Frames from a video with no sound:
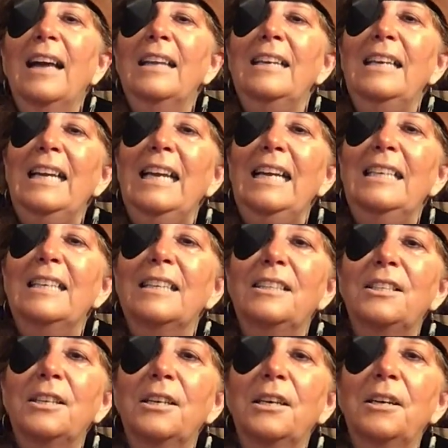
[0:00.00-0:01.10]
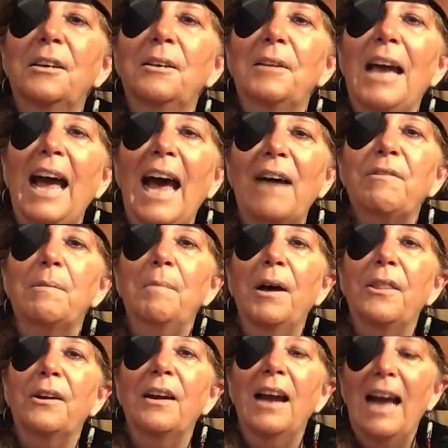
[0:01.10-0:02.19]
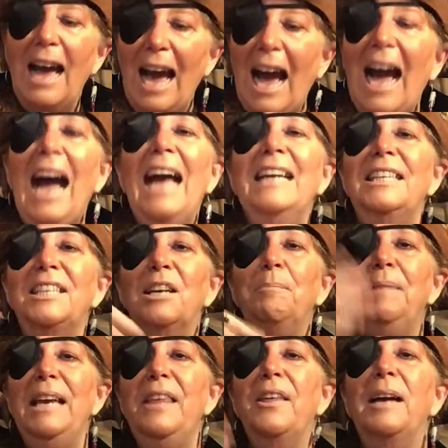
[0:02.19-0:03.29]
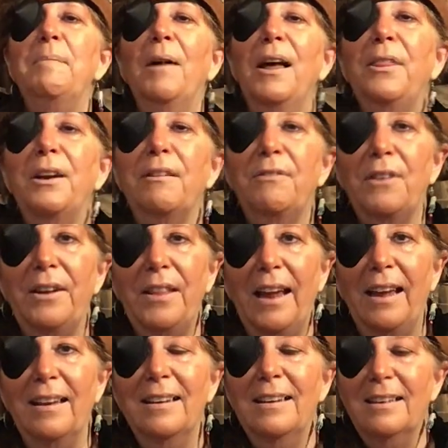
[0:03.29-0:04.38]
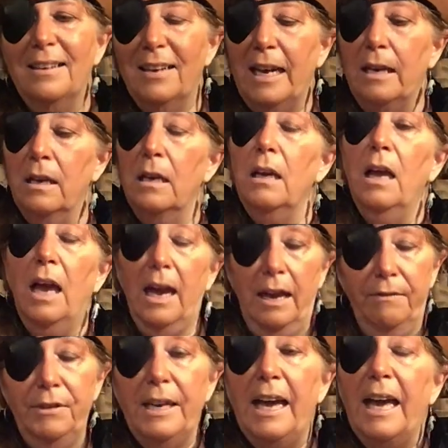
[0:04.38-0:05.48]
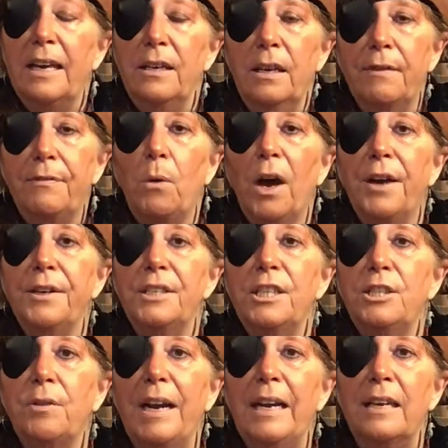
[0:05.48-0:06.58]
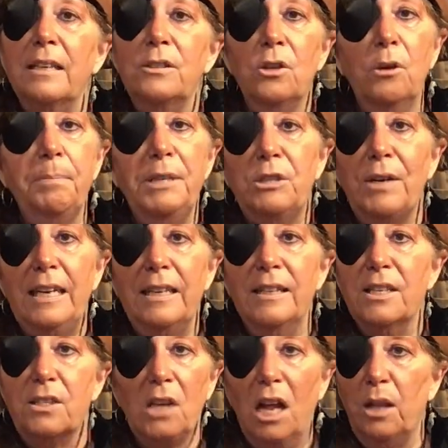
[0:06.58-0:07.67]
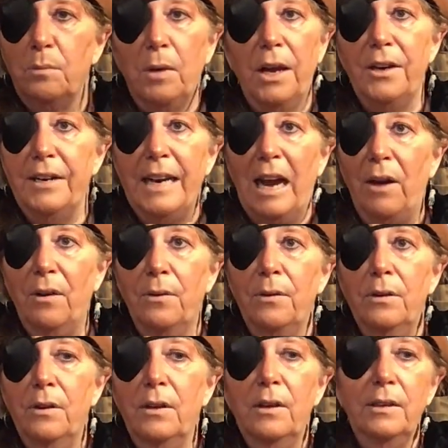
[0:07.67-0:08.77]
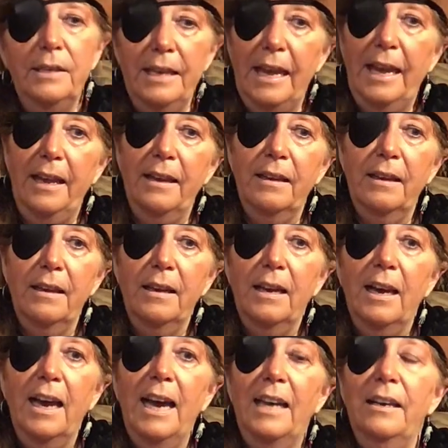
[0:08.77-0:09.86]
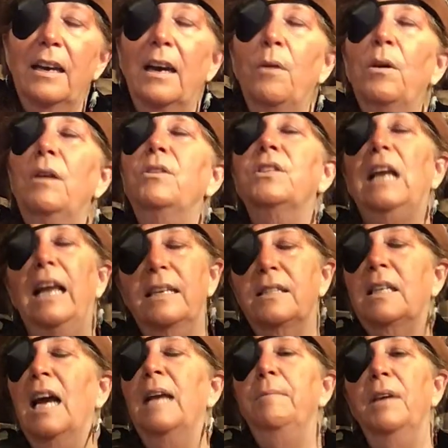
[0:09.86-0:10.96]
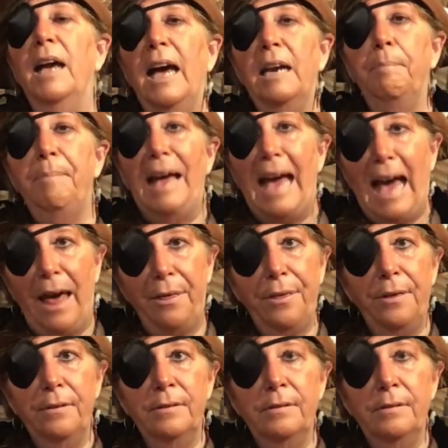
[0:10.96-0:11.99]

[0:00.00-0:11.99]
need to have a mother, I shall be thy mother for thee. Aye, have you had enough water to drink? Don't be drinking the salt water now. Nay. And when was the last time you had a bath?